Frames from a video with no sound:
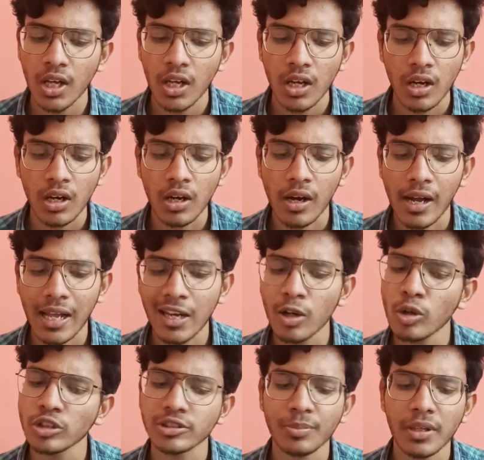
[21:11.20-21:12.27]
hello
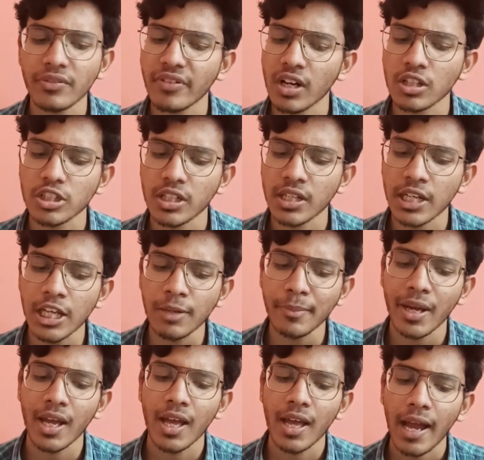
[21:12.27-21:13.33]
is my function name,
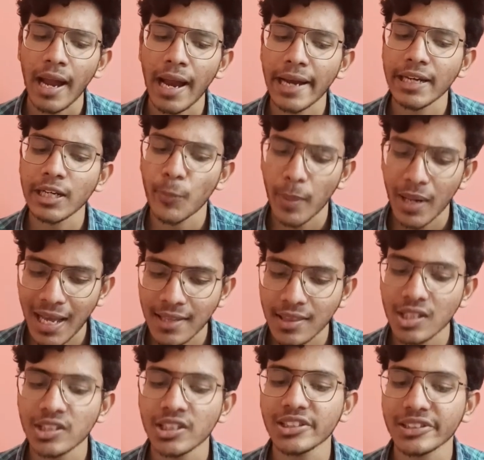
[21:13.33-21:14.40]
and
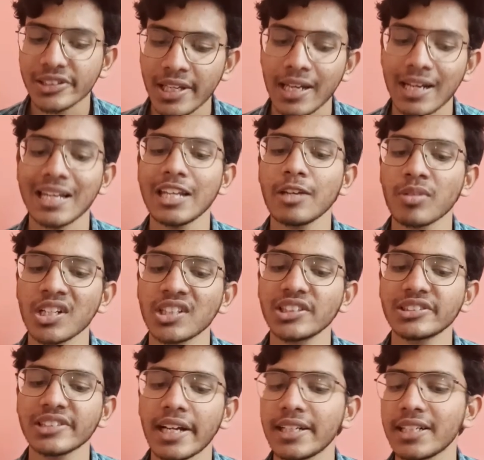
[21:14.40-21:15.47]
parenthesis curly braces,
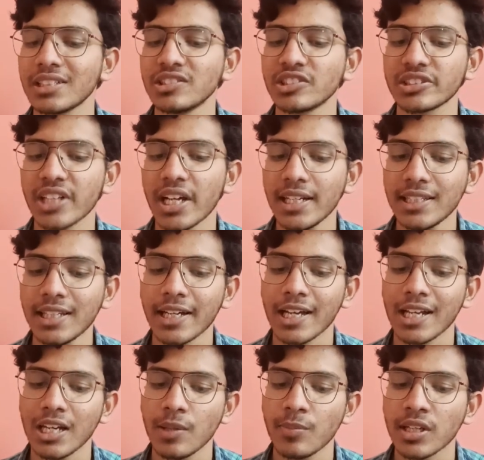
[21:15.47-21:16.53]
and inside the
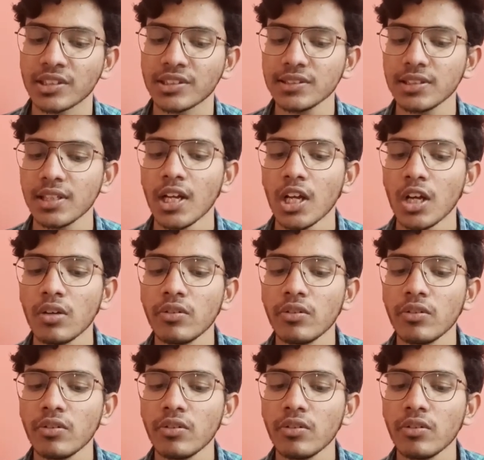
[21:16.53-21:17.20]
curly braces we